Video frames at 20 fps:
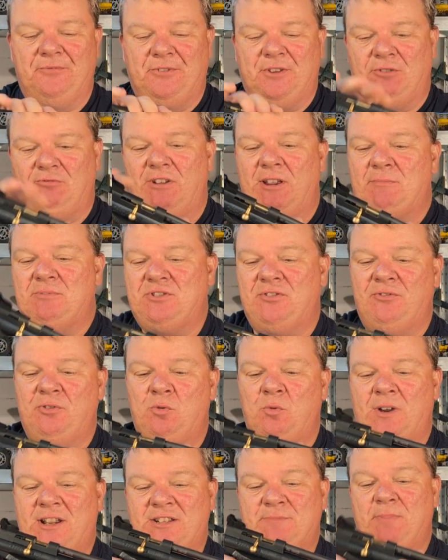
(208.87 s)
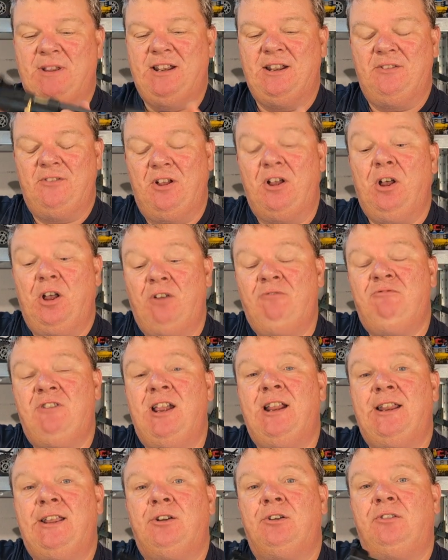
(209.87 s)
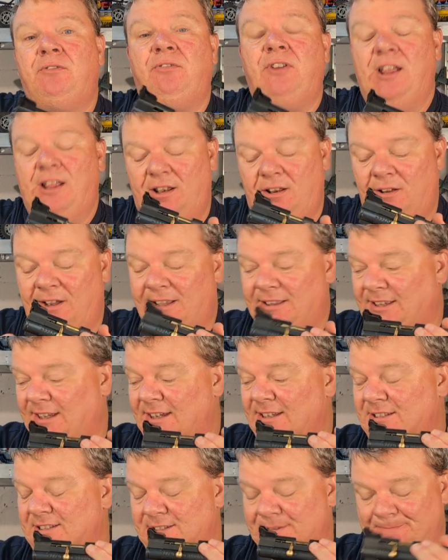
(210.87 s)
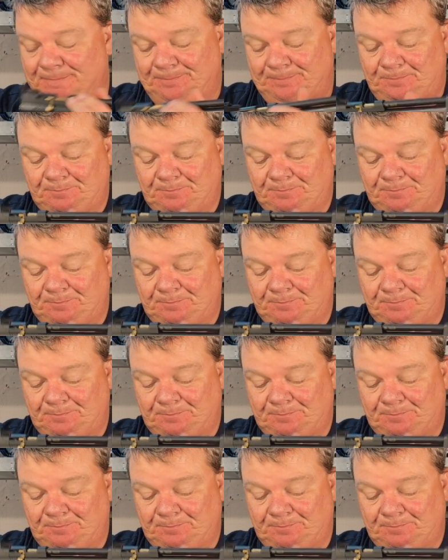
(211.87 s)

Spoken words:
The grips have always been a really good fit like this,